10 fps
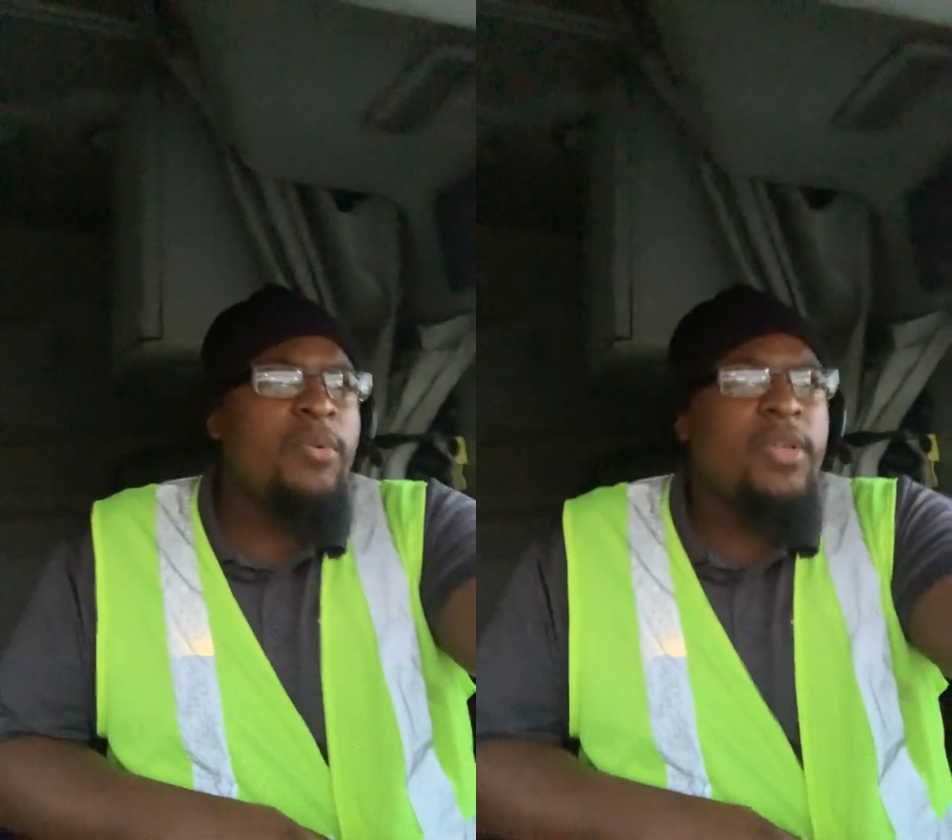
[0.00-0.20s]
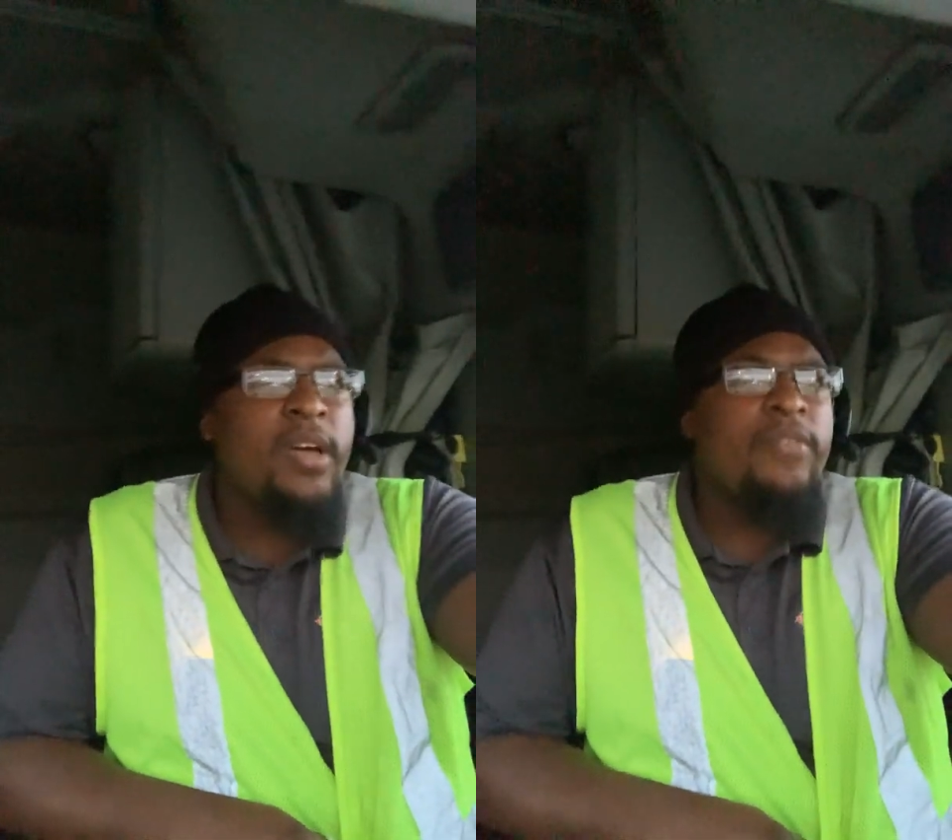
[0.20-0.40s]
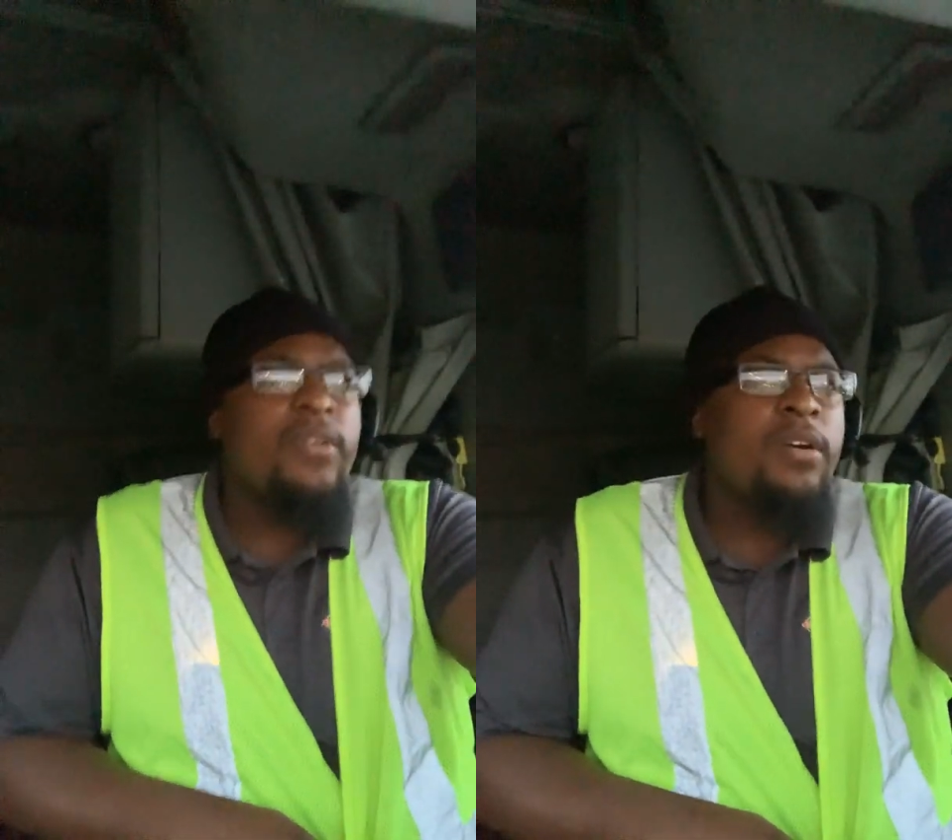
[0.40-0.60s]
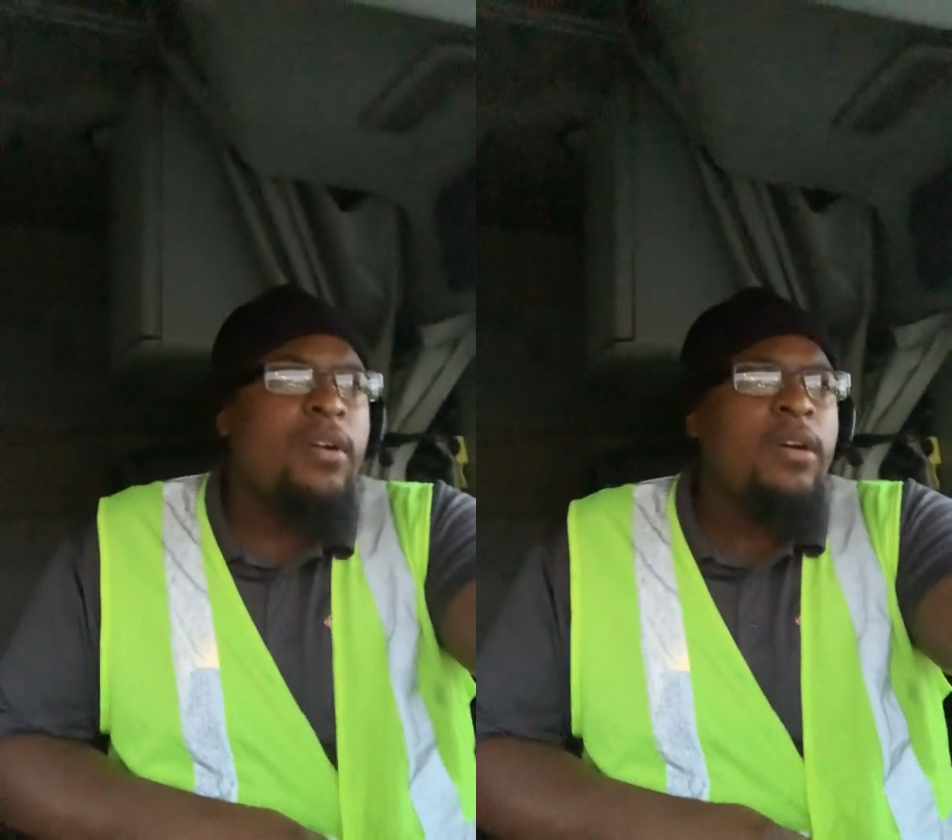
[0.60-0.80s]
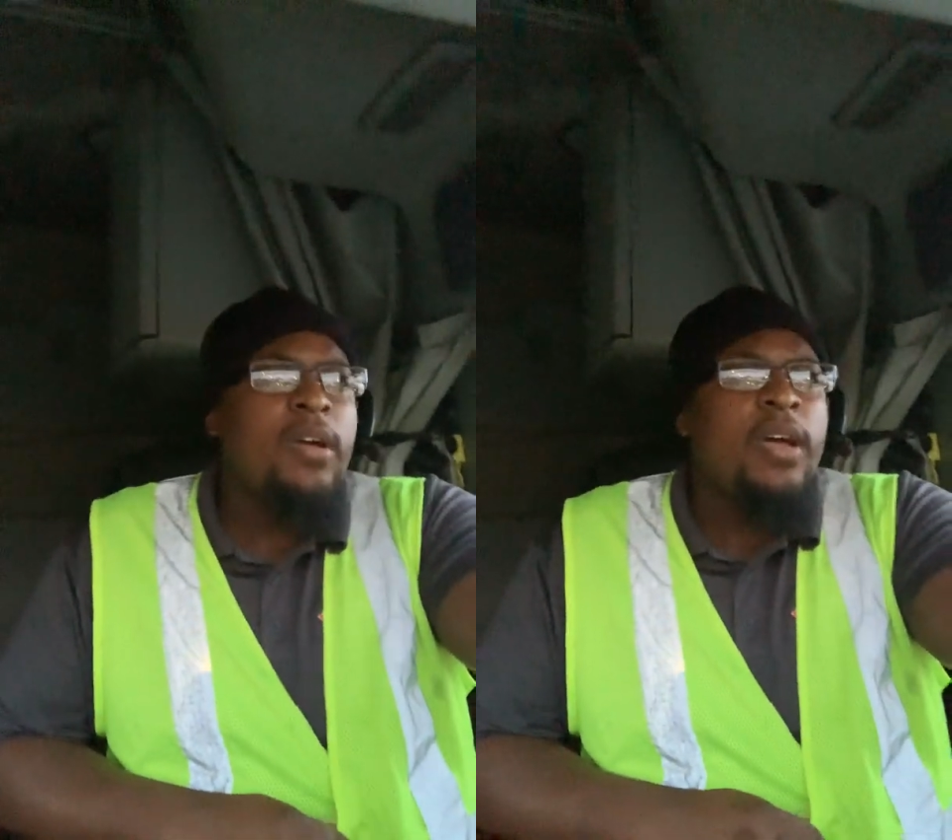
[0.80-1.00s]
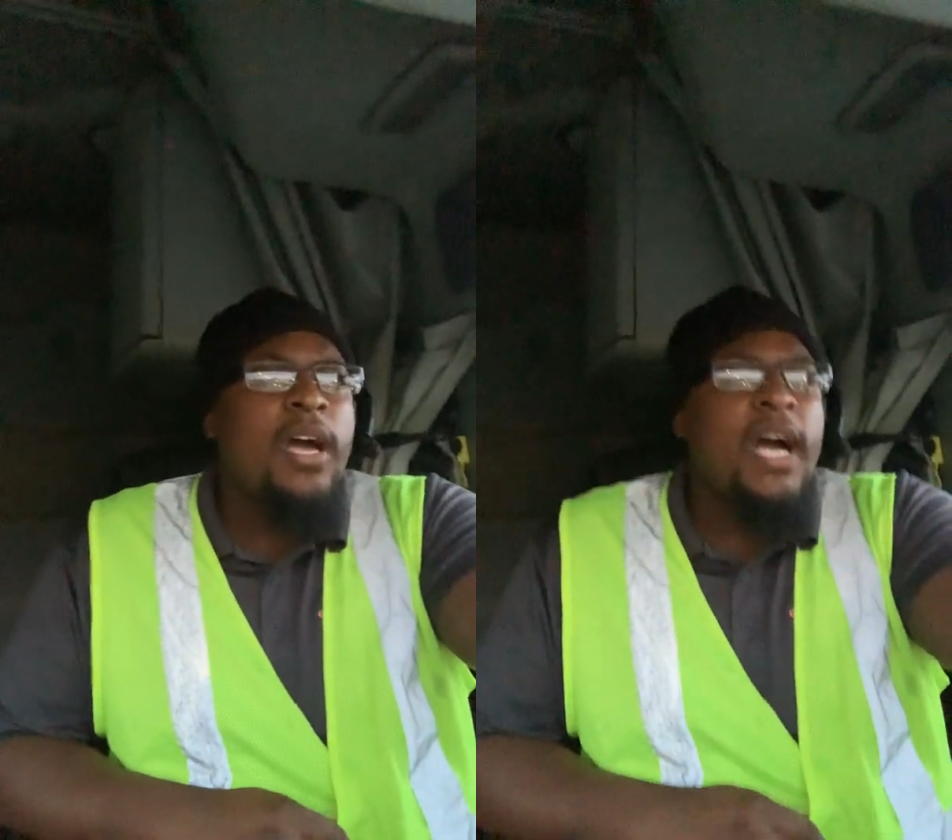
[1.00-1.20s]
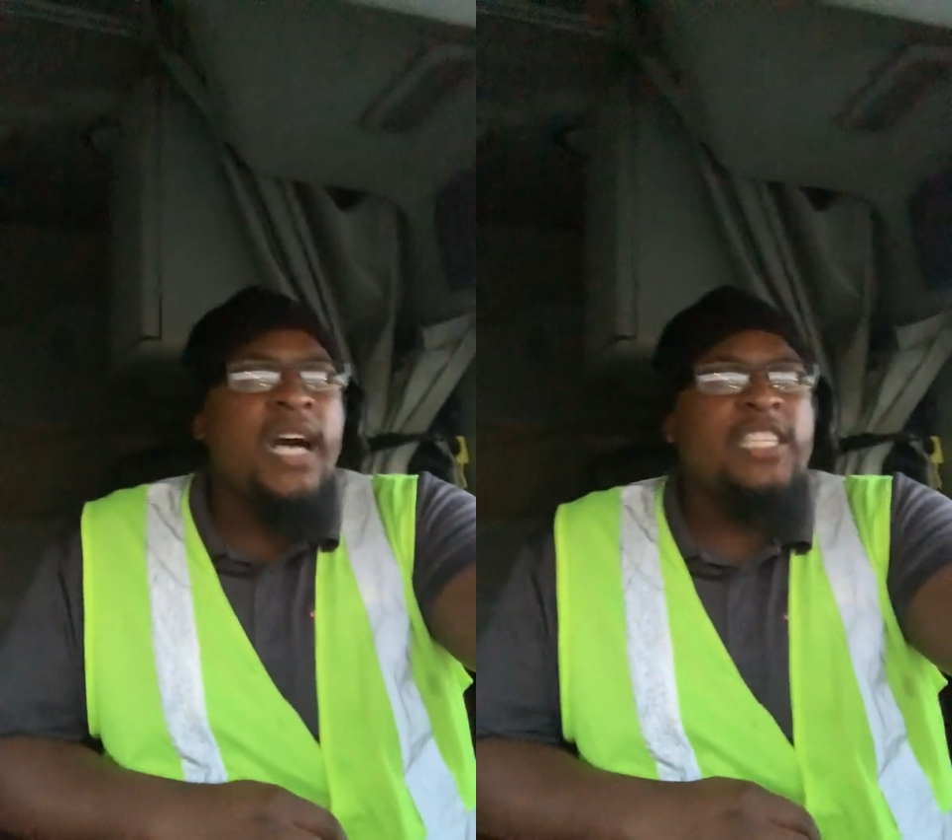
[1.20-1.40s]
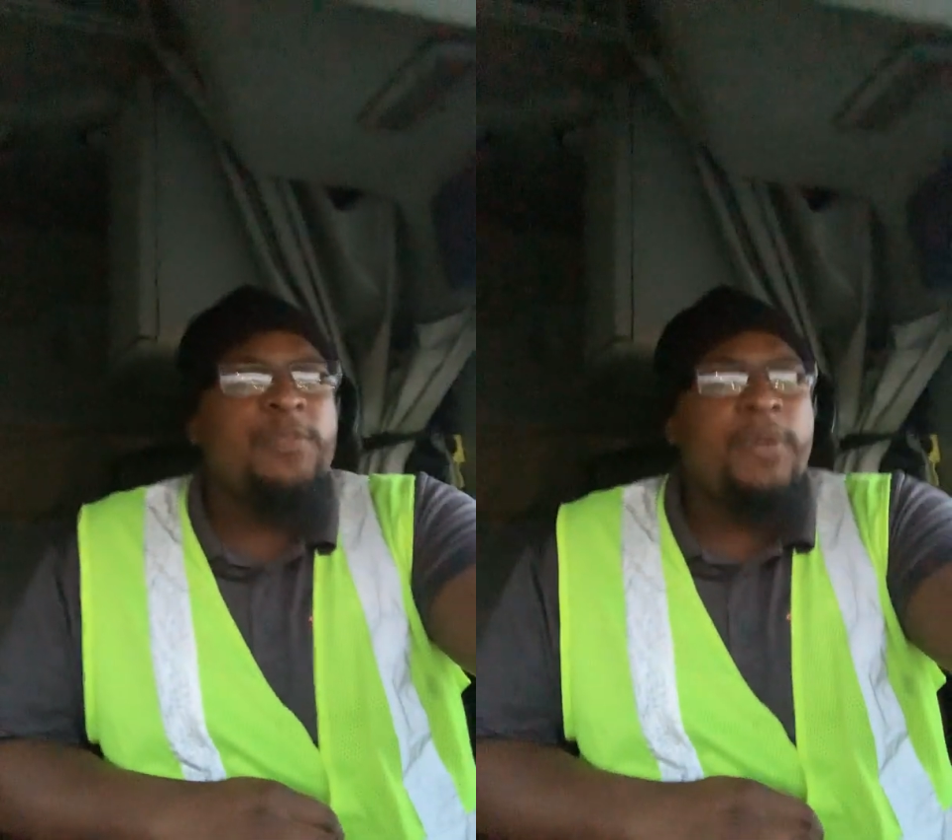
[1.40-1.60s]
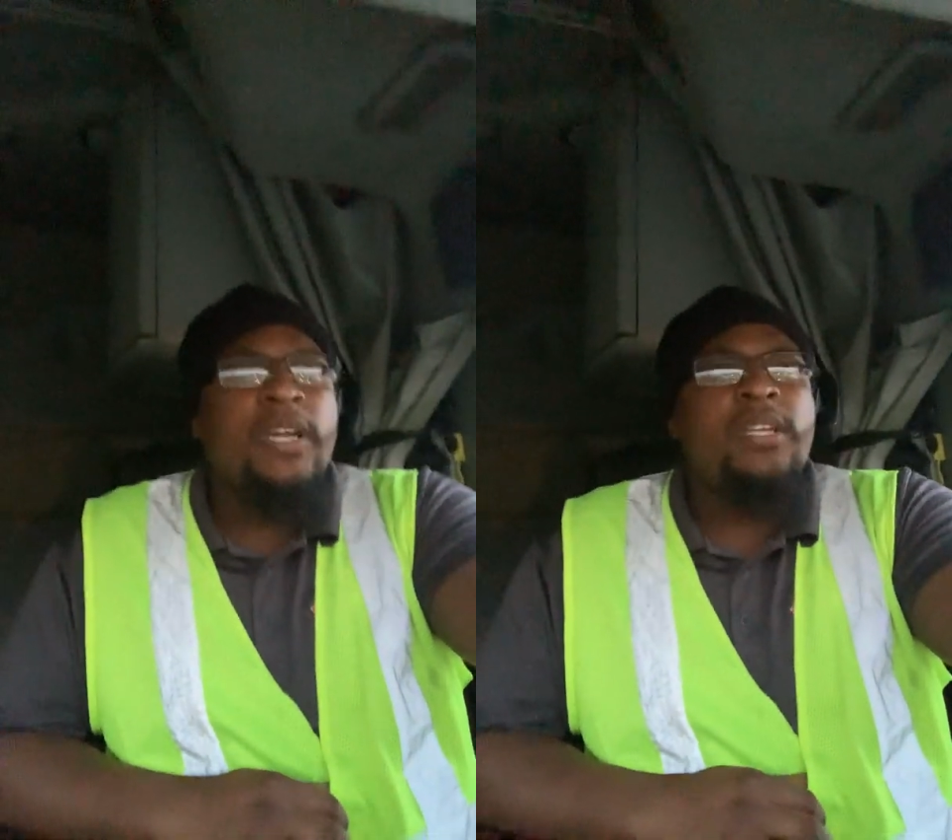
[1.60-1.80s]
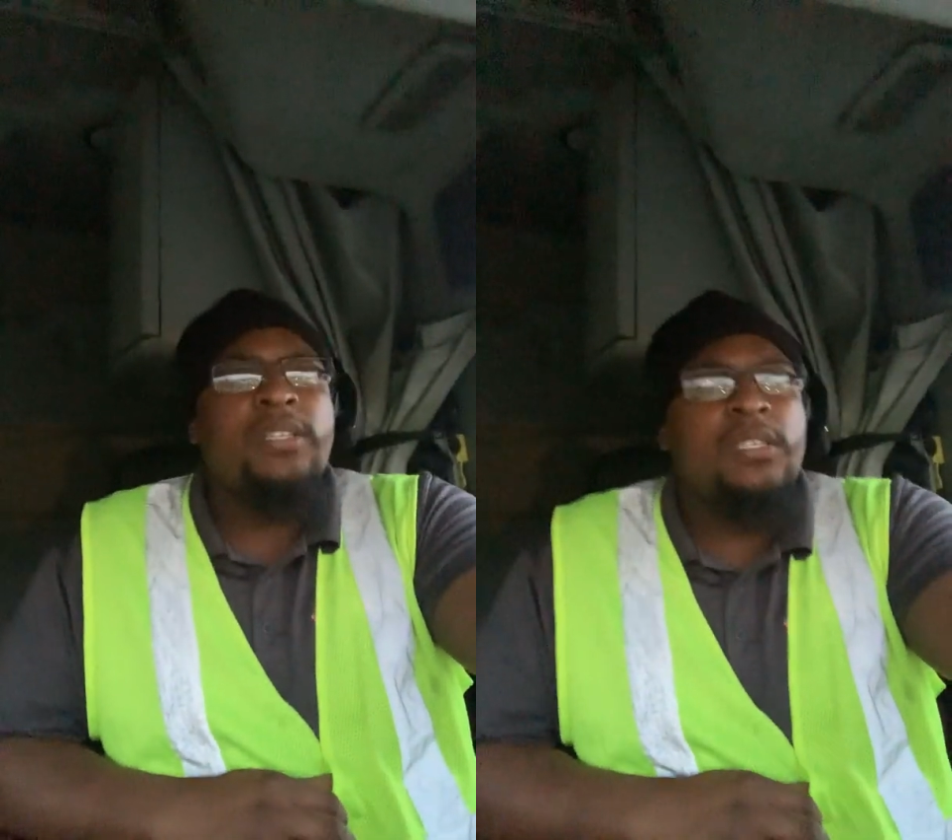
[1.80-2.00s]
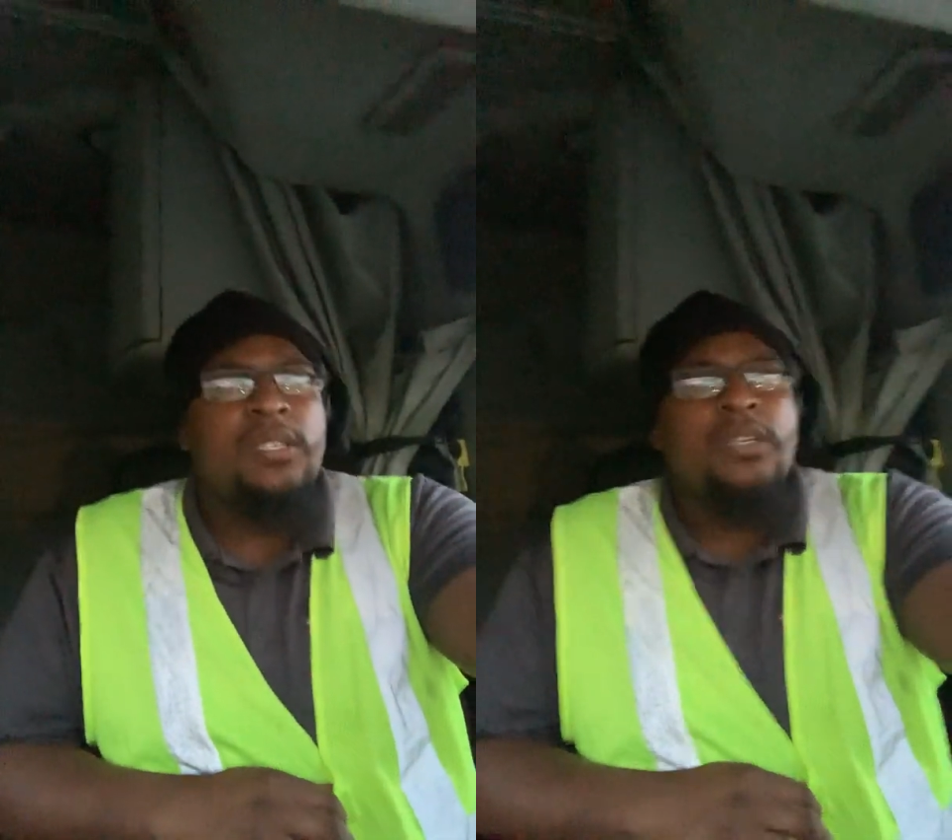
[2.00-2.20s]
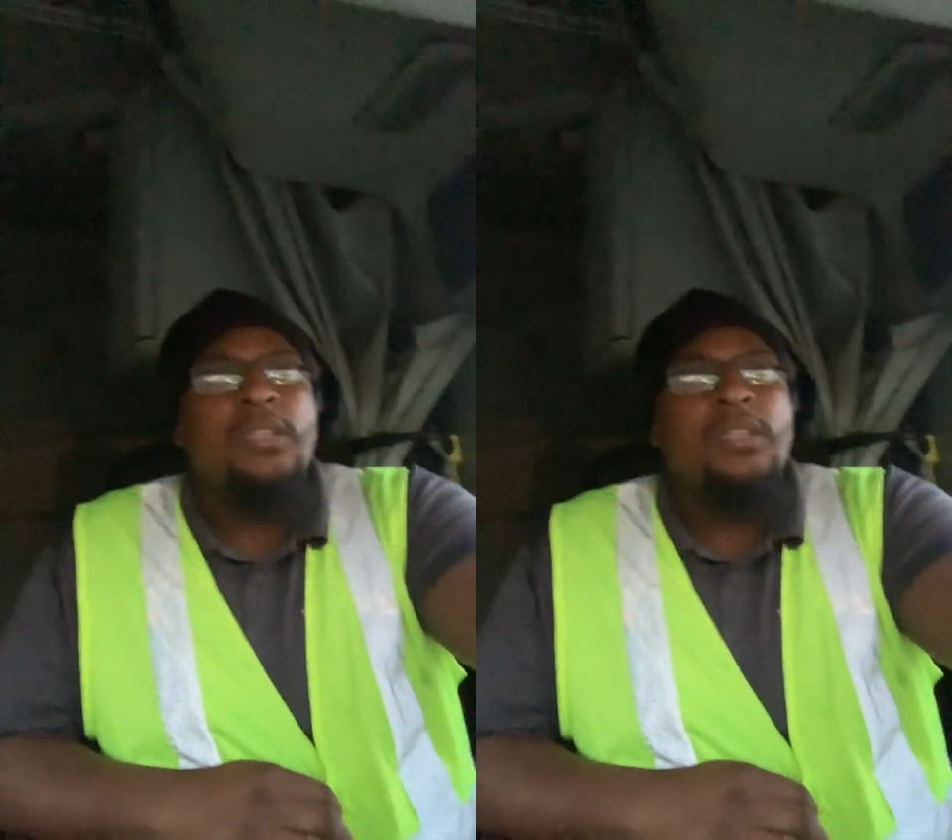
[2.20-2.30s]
whatever. I spent